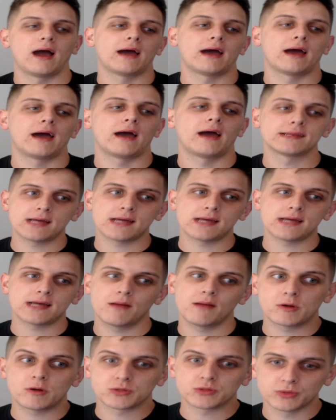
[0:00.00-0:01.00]
At the
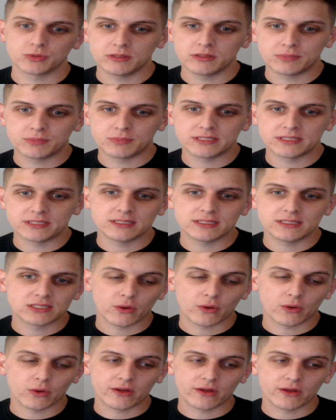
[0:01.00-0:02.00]
time, I was really busy,
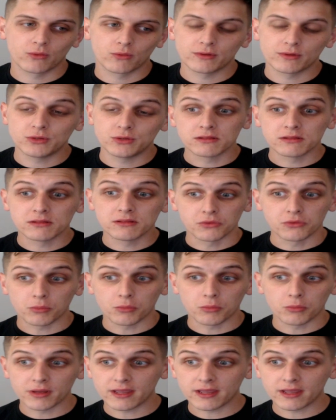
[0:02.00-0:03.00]
so I could only do a
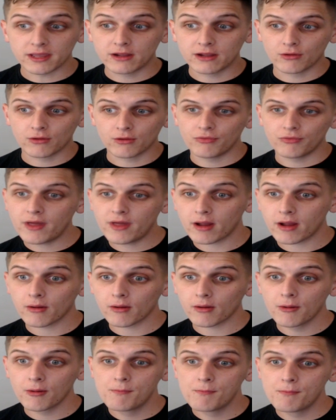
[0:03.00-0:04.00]
little bit here and
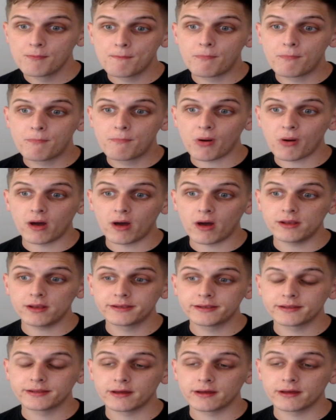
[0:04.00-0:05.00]
there. But
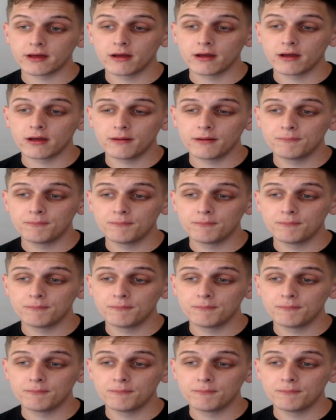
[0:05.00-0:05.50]
I